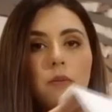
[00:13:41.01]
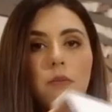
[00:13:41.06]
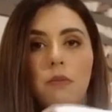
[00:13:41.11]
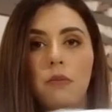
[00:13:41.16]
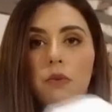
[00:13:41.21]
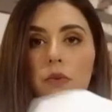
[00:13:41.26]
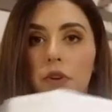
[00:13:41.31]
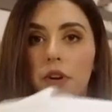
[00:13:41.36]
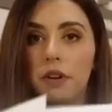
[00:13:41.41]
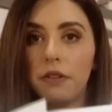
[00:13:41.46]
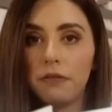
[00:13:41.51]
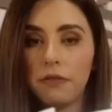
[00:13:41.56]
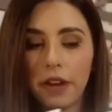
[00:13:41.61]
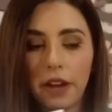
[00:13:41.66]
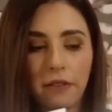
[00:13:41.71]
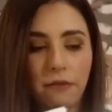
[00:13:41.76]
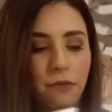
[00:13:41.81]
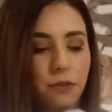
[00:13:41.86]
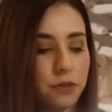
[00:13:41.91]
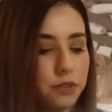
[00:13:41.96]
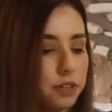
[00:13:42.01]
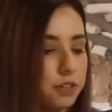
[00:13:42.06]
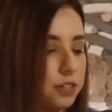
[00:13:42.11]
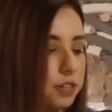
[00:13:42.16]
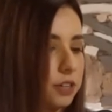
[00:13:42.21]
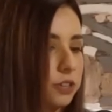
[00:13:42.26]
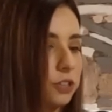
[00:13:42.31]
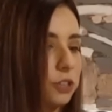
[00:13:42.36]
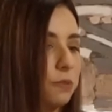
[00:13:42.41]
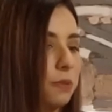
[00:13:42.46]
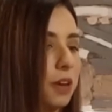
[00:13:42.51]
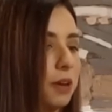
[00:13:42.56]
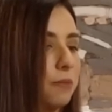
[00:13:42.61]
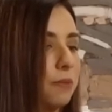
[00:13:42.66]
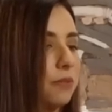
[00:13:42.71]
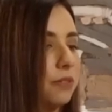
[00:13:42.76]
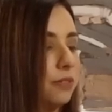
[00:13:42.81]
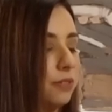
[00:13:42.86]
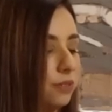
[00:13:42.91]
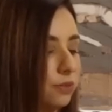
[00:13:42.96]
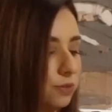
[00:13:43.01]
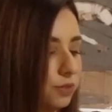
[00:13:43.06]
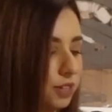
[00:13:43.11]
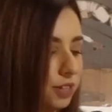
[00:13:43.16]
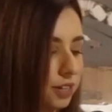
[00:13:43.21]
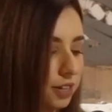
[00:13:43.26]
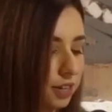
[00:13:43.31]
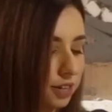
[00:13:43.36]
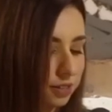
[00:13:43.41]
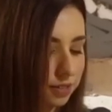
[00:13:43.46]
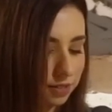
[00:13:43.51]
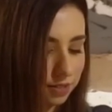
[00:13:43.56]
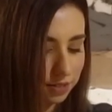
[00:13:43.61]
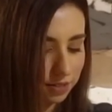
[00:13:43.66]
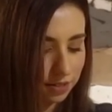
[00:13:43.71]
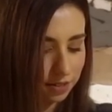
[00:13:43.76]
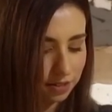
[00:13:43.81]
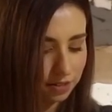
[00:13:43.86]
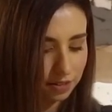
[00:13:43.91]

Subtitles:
More fan folded tissue paper. This is really nice.